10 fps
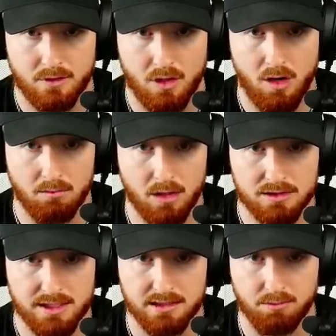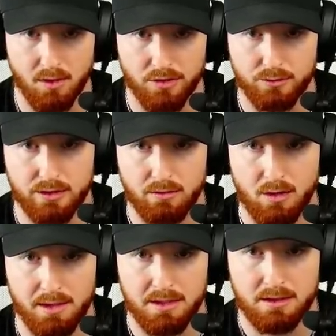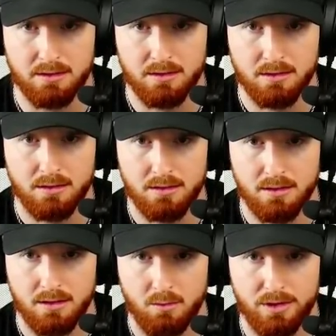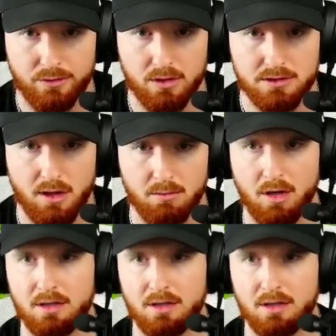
Art Monk's going to get the ball. Three in a row, baby. We throw it to Art Monk.